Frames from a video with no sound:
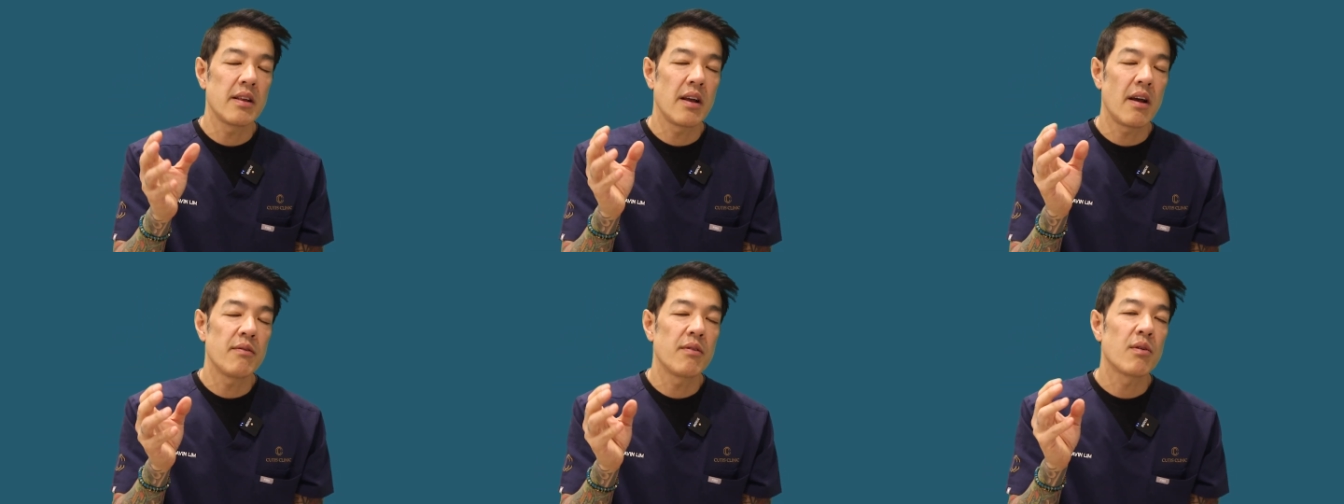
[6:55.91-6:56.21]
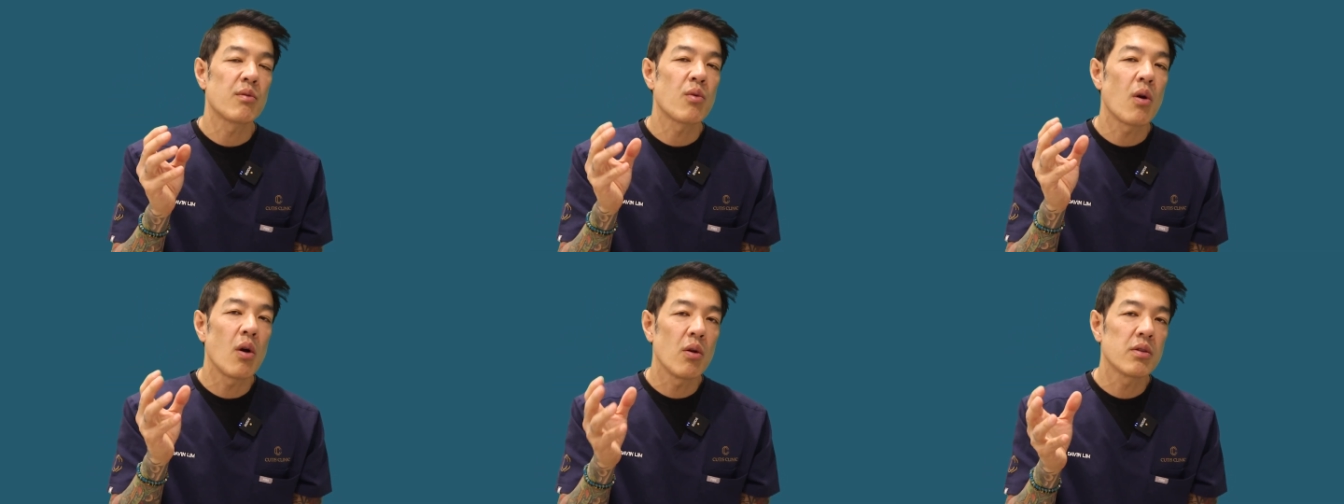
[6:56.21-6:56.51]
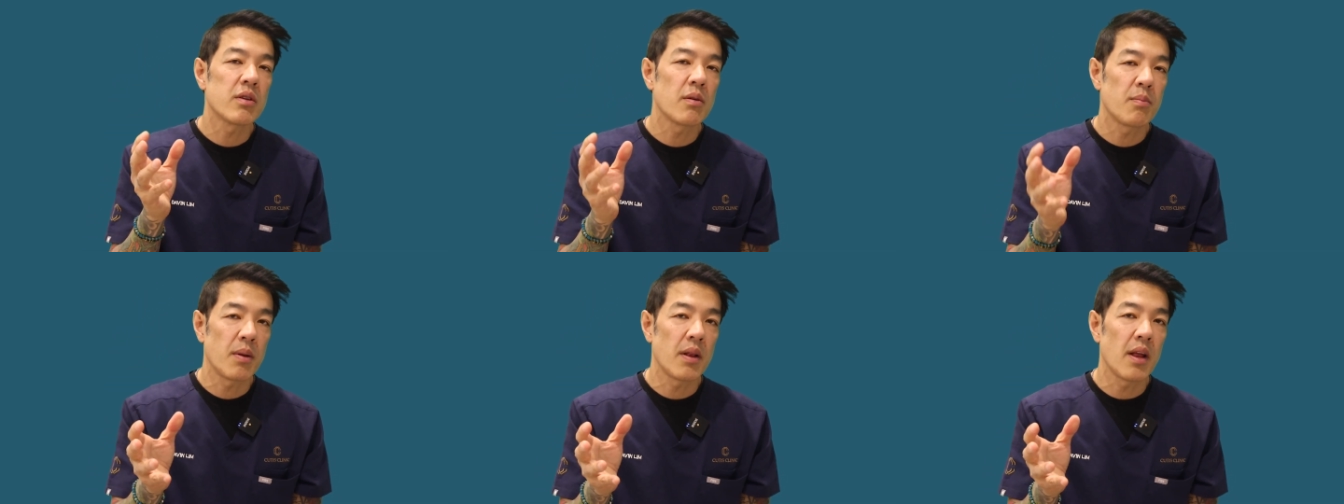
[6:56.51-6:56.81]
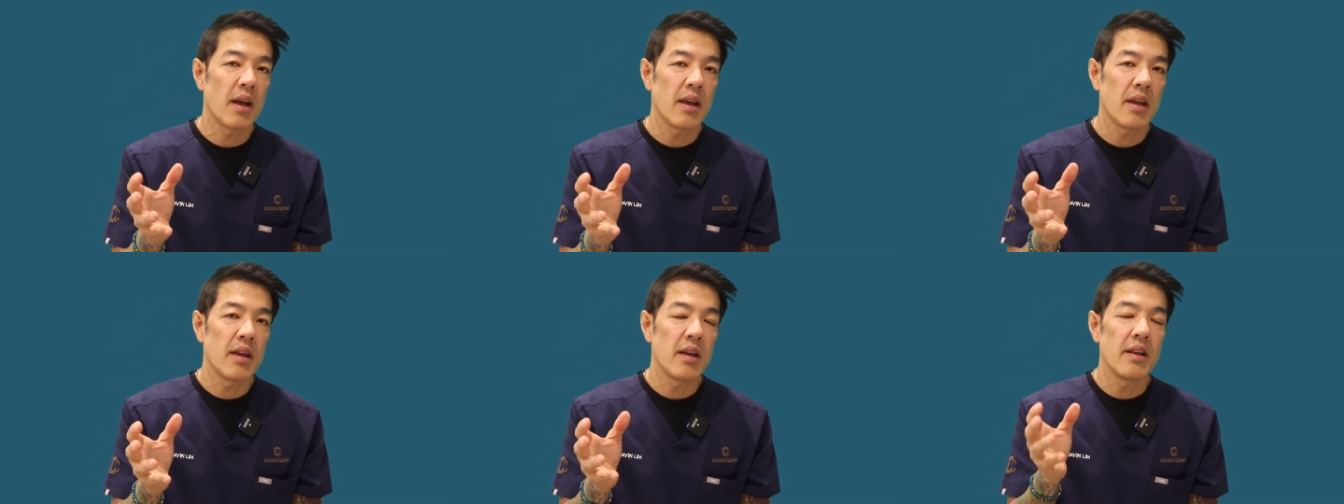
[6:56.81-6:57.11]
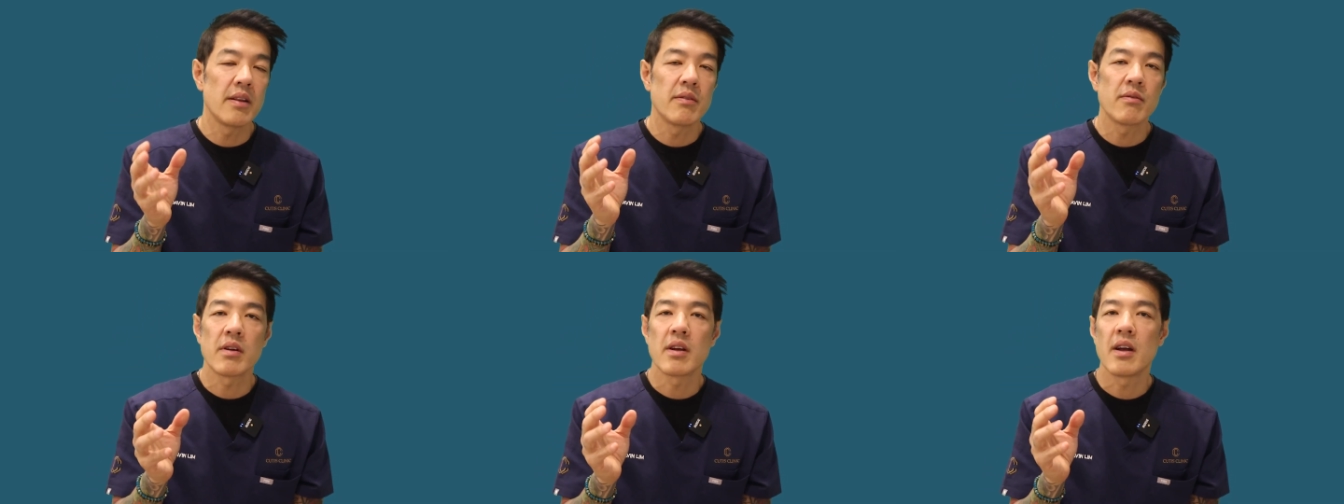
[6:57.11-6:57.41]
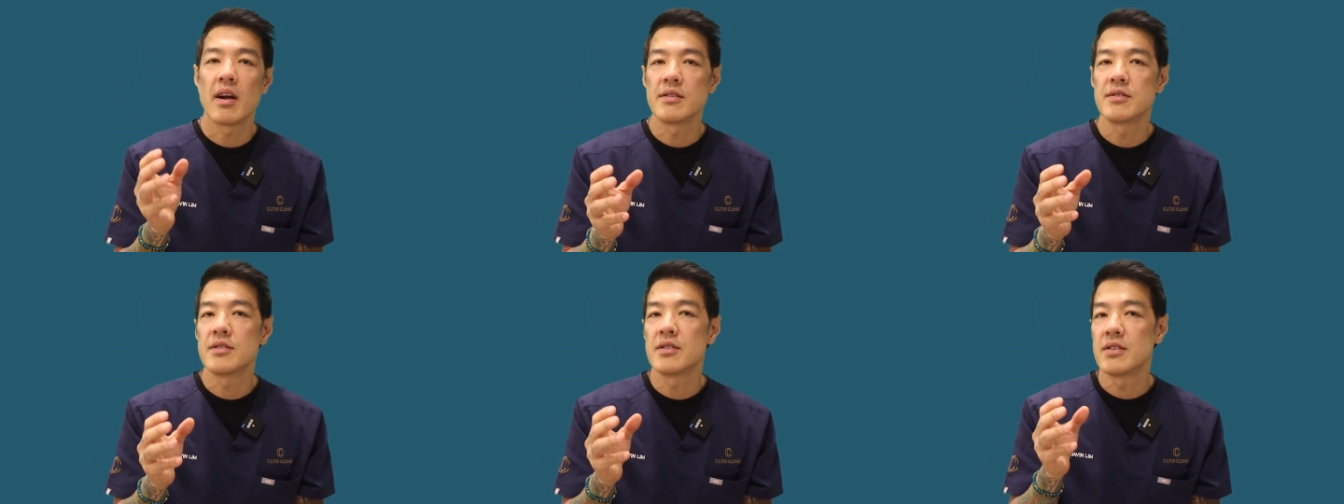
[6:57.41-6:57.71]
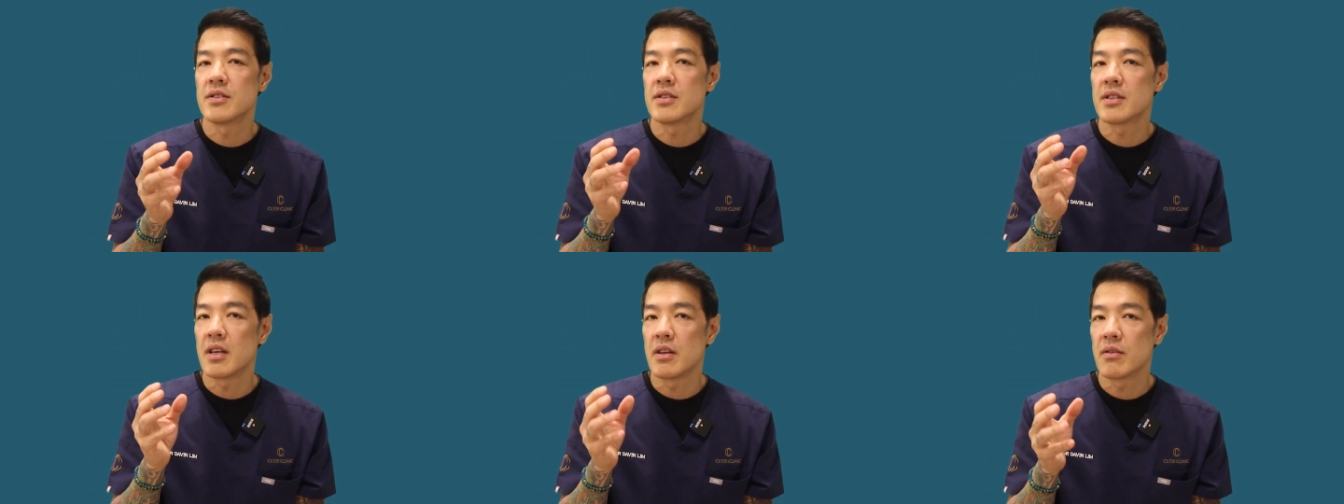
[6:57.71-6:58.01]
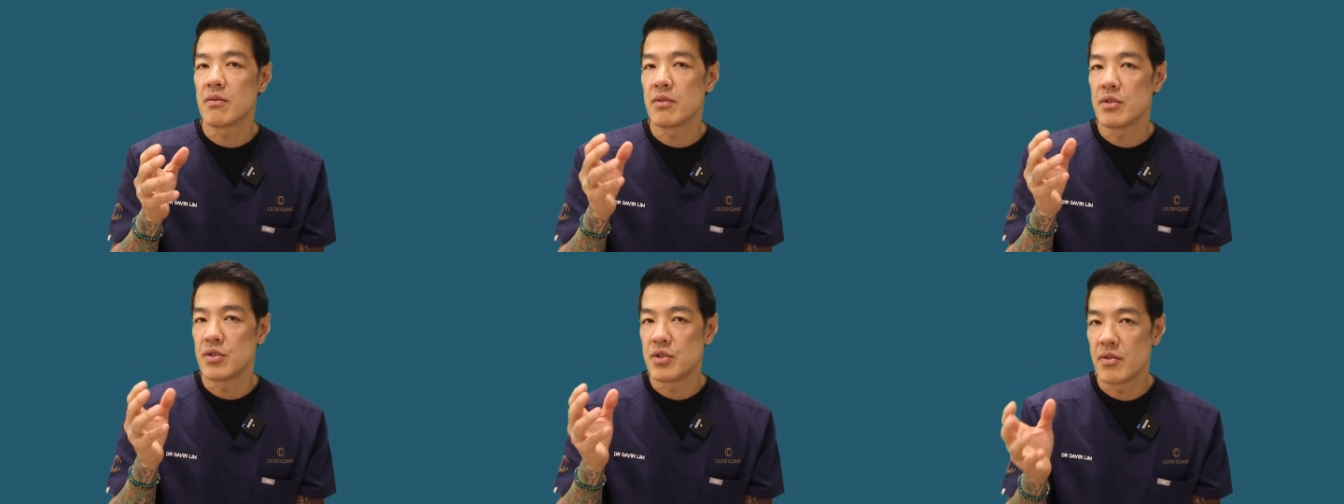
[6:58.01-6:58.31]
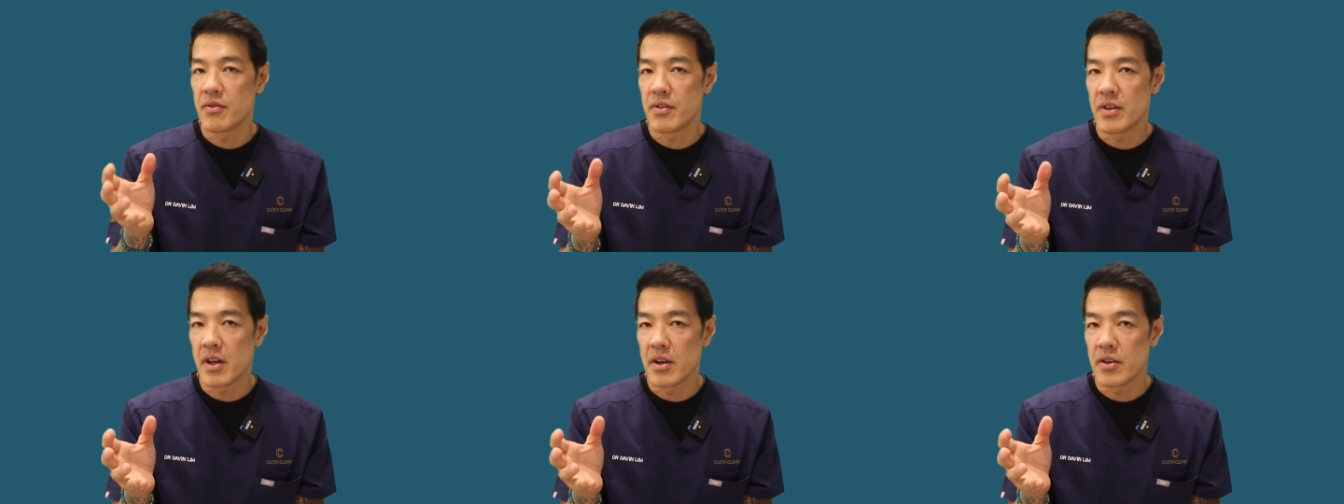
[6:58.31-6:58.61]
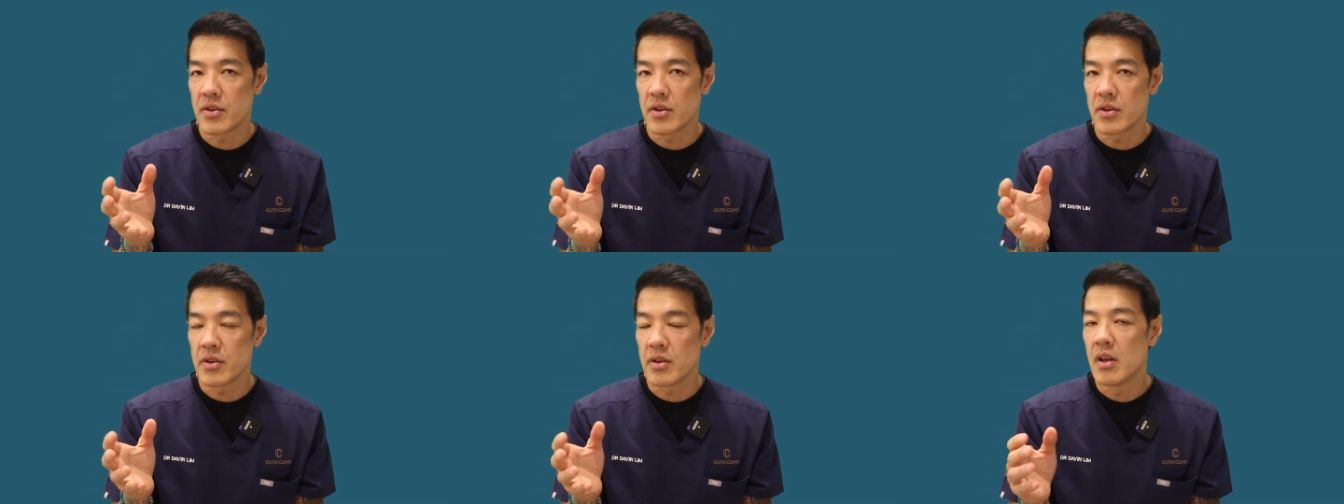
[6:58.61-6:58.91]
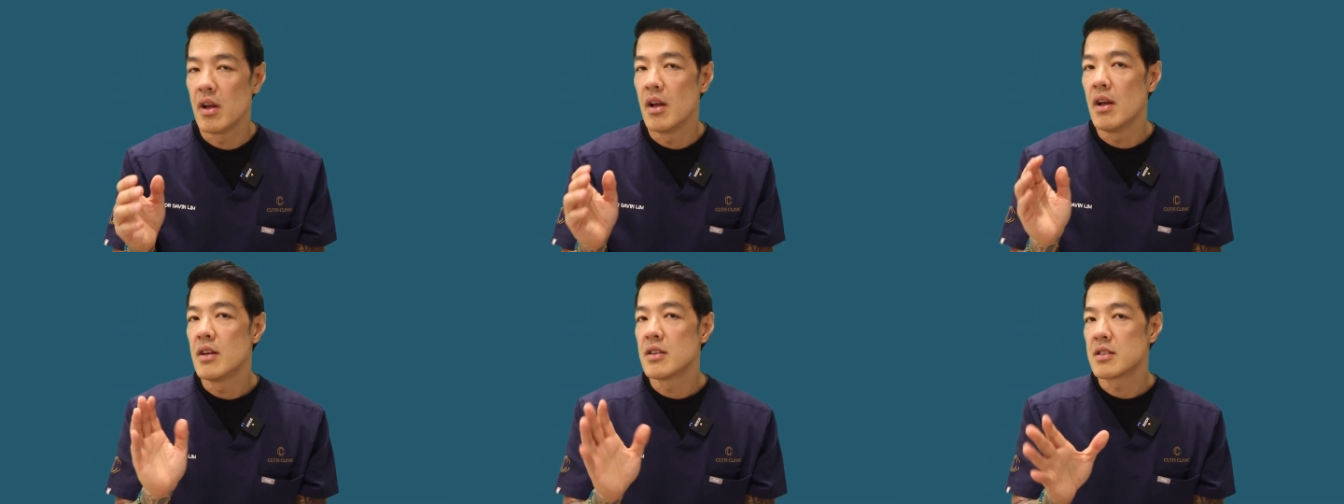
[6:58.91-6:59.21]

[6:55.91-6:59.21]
they have a role to play in regards to skin rejuvenation.